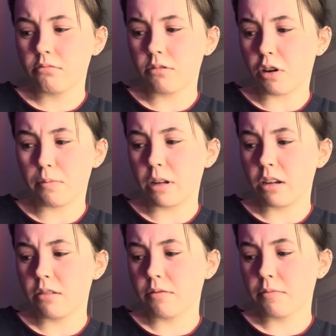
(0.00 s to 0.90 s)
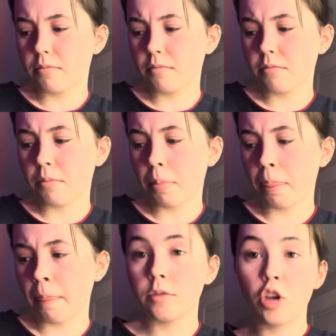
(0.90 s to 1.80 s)
No, I'm
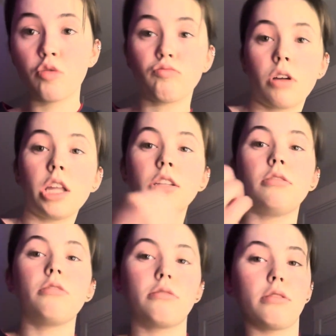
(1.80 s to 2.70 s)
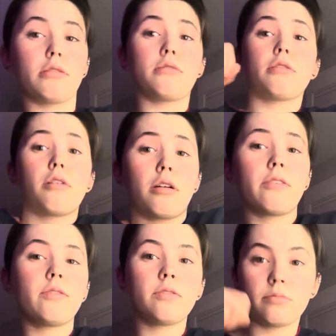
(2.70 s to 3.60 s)
not. Probably dick. Look,
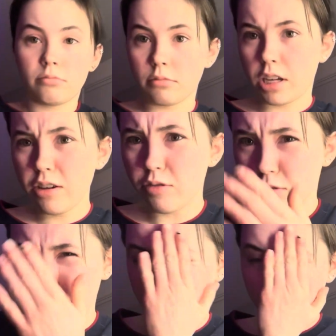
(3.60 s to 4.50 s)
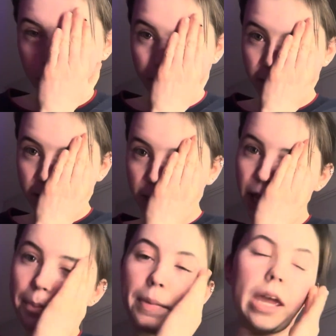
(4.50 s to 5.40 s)
Ew, why do I look like
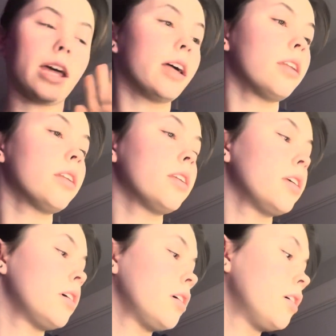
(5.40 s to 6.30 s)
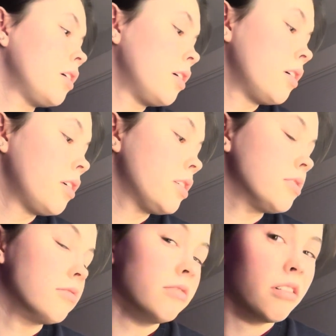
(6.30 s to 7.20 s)
a man?
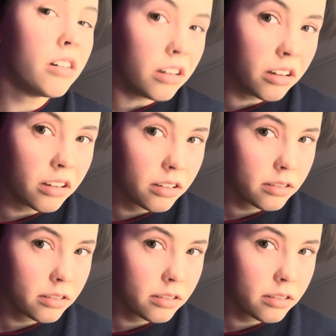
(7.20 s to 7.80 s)
Duh.